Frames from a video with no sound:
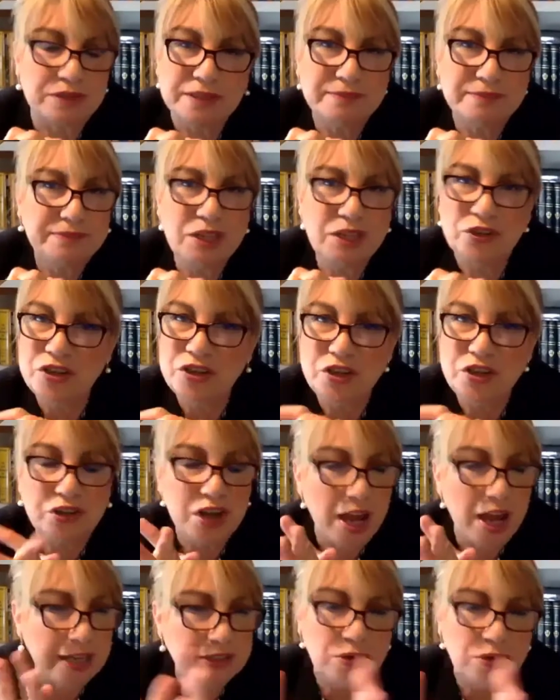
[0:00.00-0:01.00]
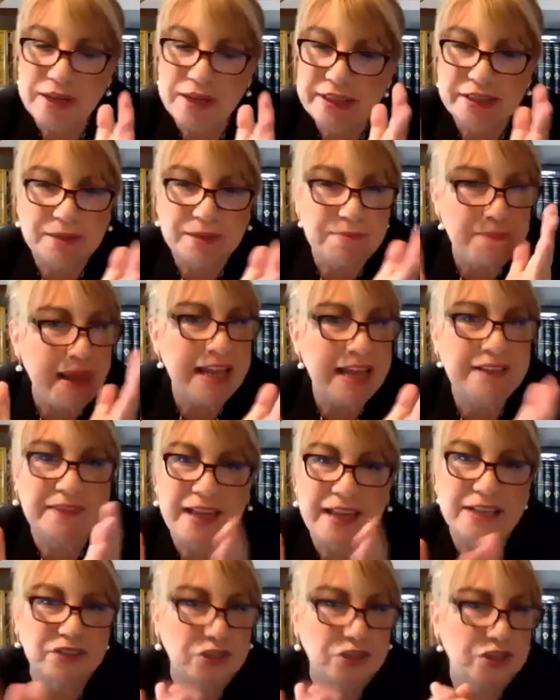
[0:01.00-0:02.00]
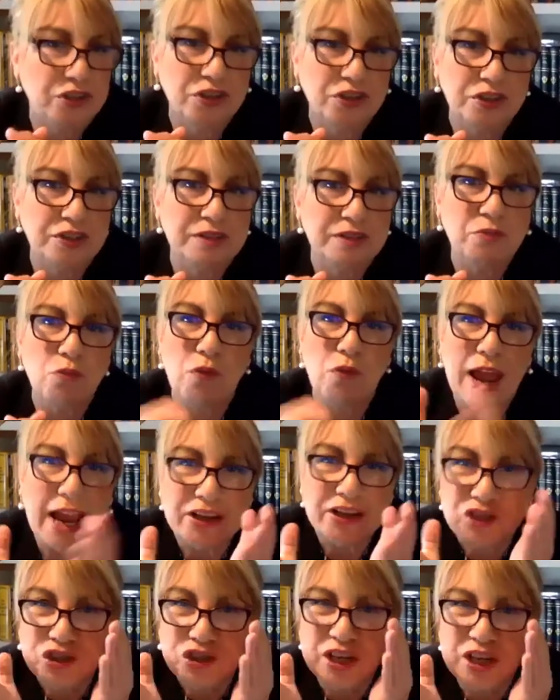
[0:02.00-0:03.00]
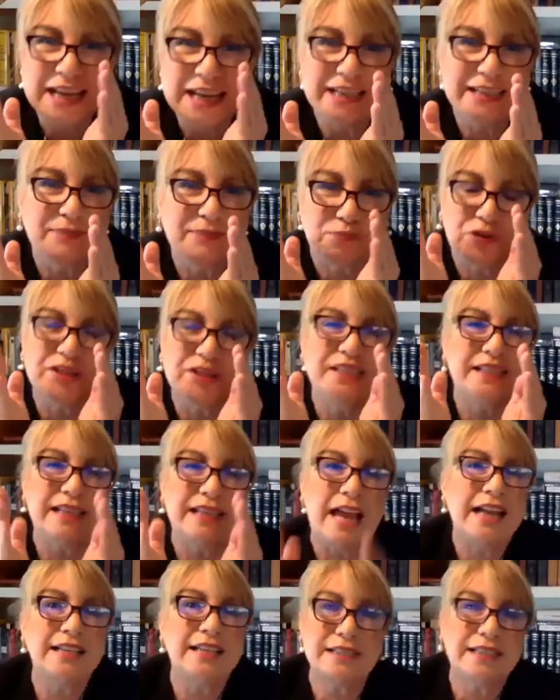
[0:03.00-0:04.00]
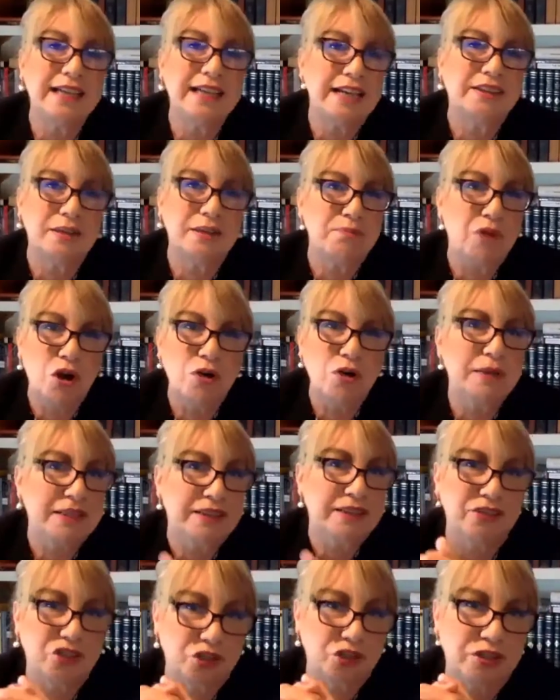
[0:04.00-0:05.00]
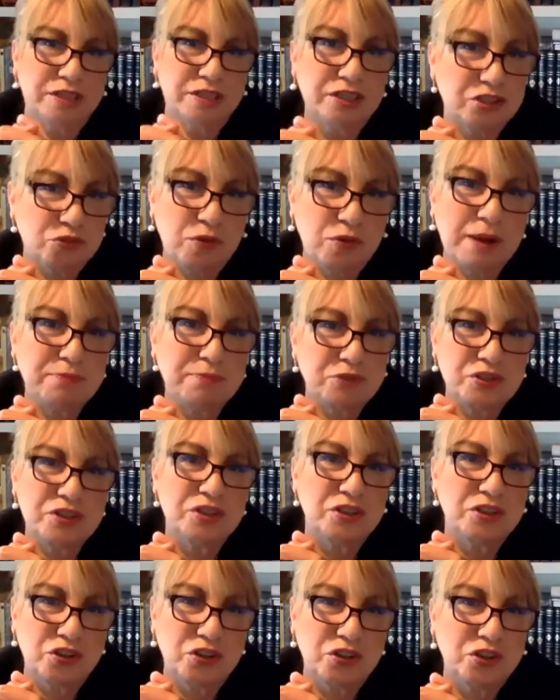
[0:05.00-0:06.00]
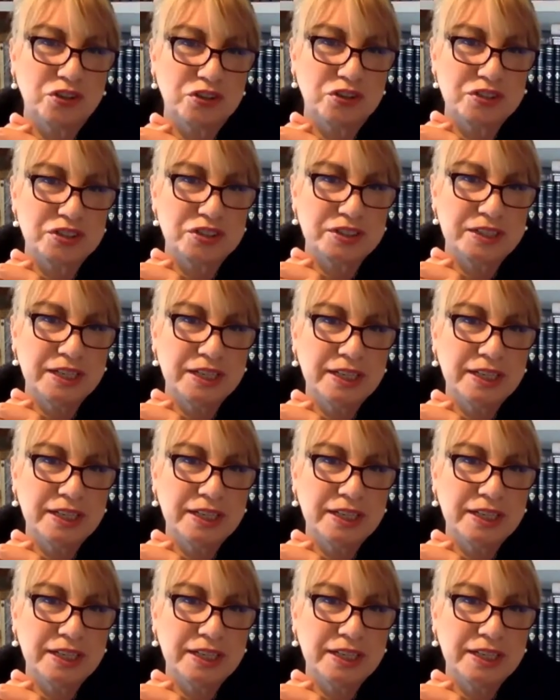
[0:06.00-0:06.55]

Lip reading: You're not going to make that turn precisely at the moment this disruption occurs.